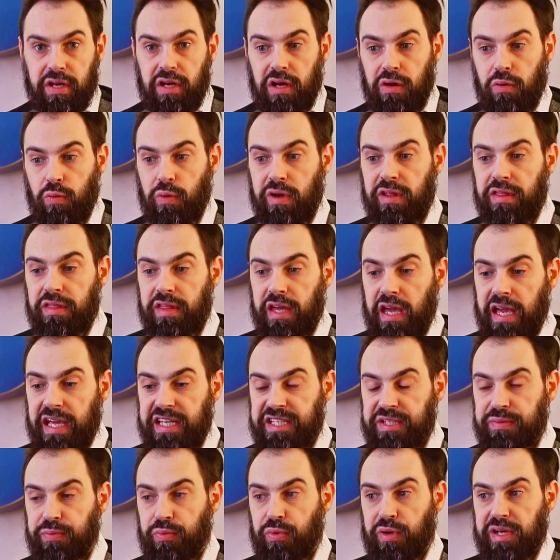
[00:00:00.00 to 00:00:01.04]
When they
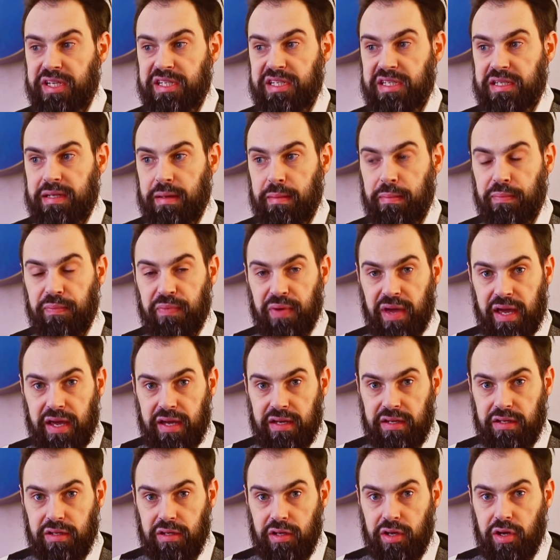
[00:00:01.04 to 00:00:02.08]
express
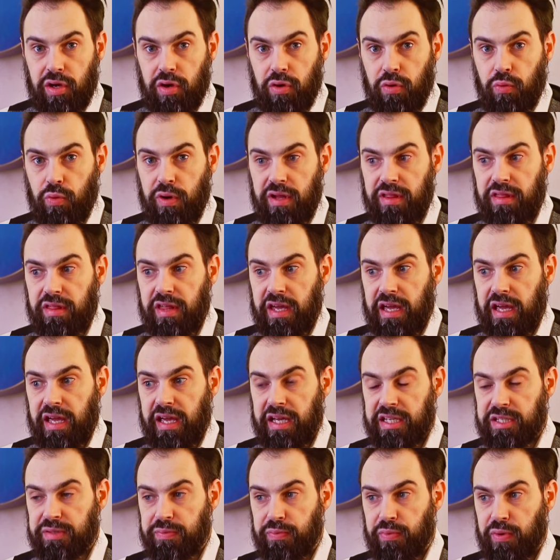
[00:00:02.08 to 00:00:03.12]
pain, when they
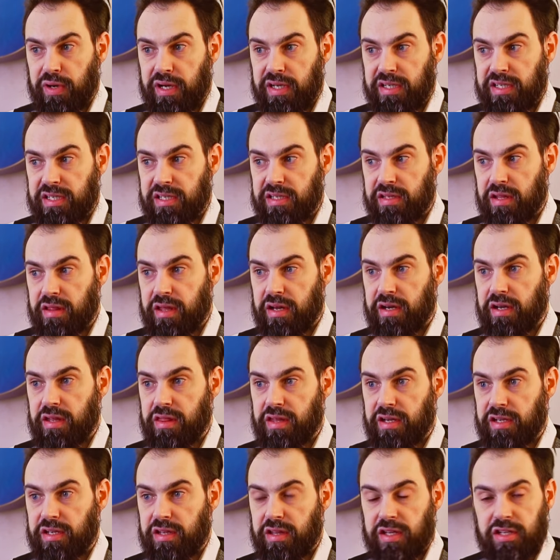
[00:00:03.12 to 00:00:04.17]
express
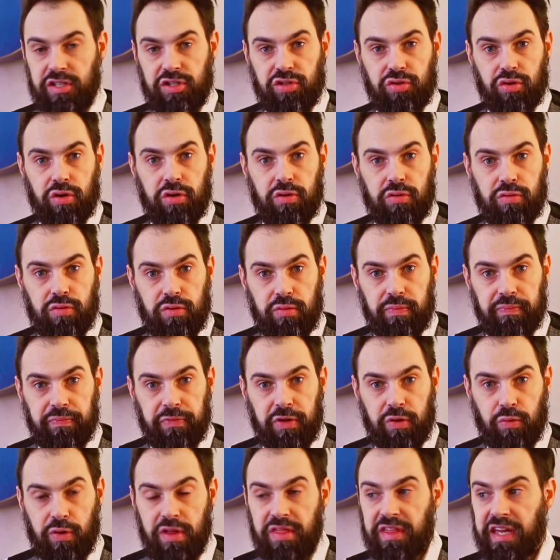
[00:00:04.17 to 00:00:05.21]
their struggle,
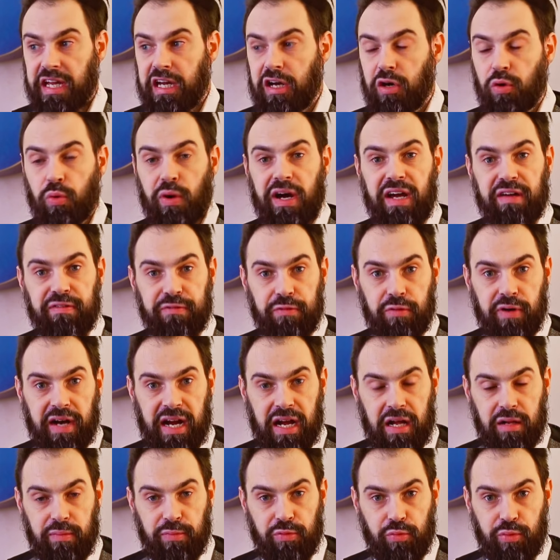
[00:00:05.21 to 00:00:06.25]
when they cry for
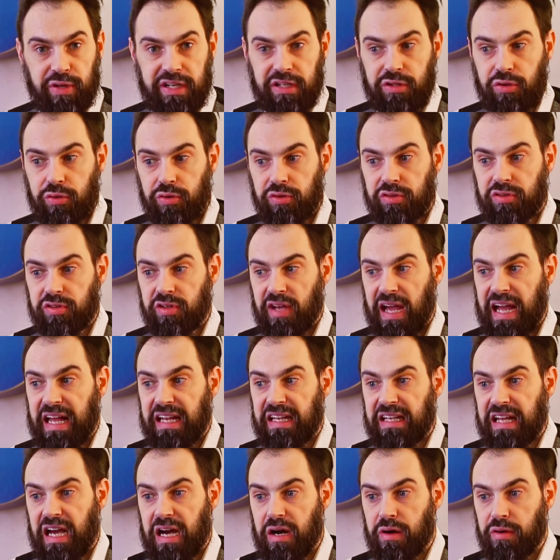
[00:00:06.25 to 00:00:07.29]
help, we don't
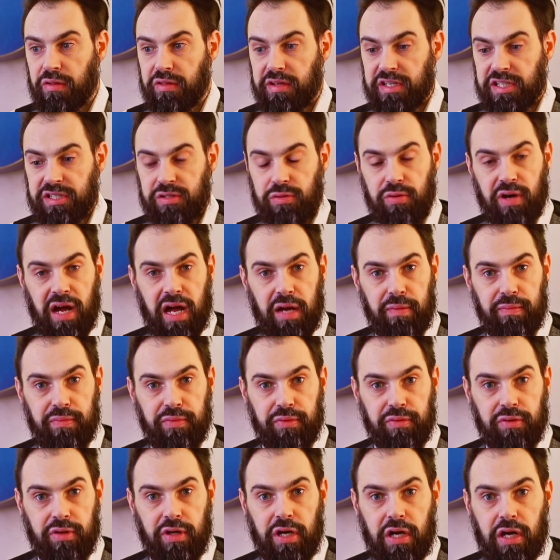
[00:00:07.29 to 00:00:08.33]
allow this to
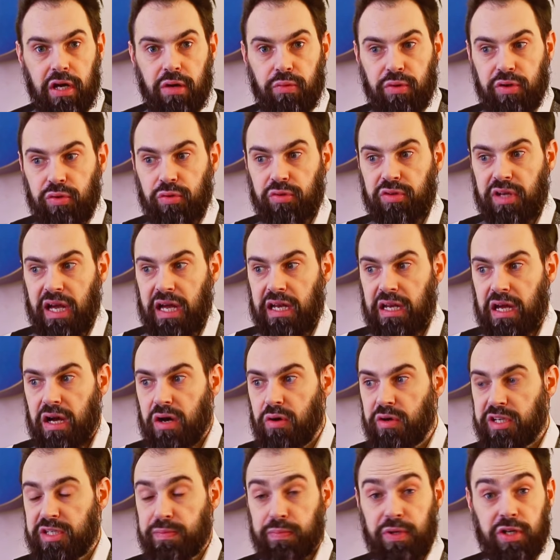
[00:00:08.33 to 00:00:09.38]
happen. We don't allow,
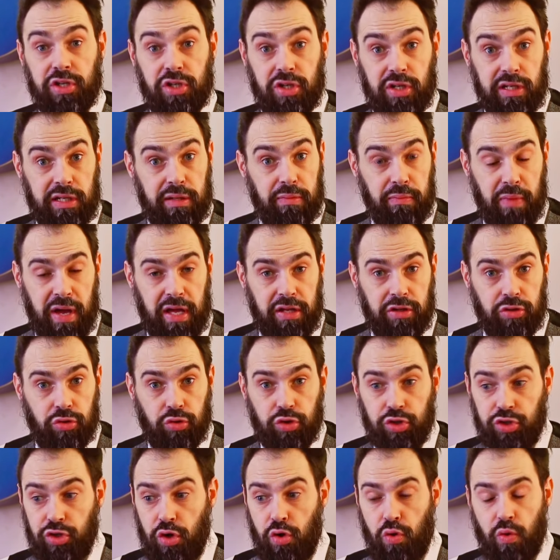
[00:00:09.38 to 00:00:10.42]
especially men, to
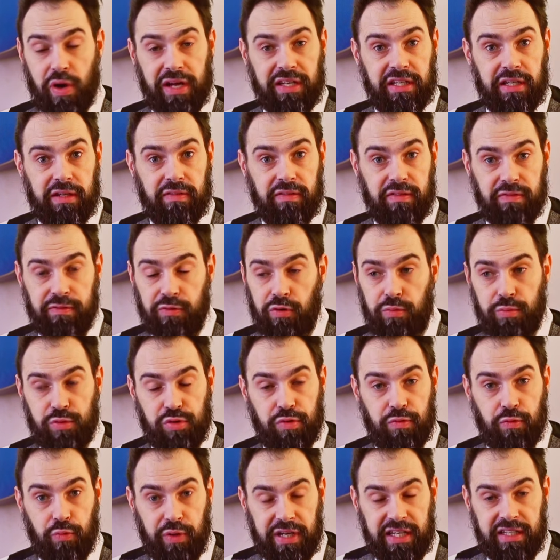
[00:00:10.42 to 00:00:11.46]
show any forms
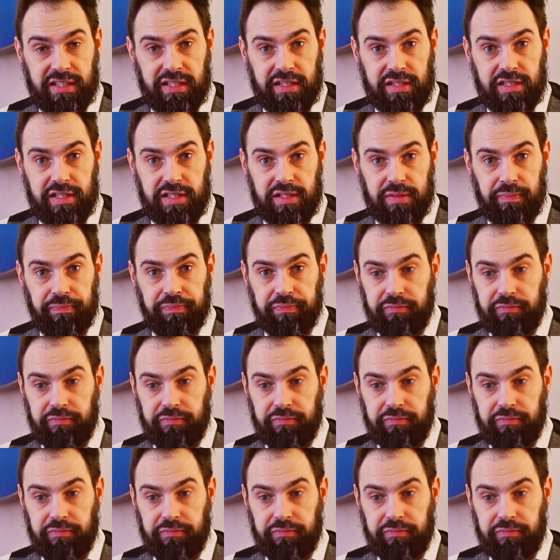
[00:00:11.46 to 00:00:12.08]
of weakness.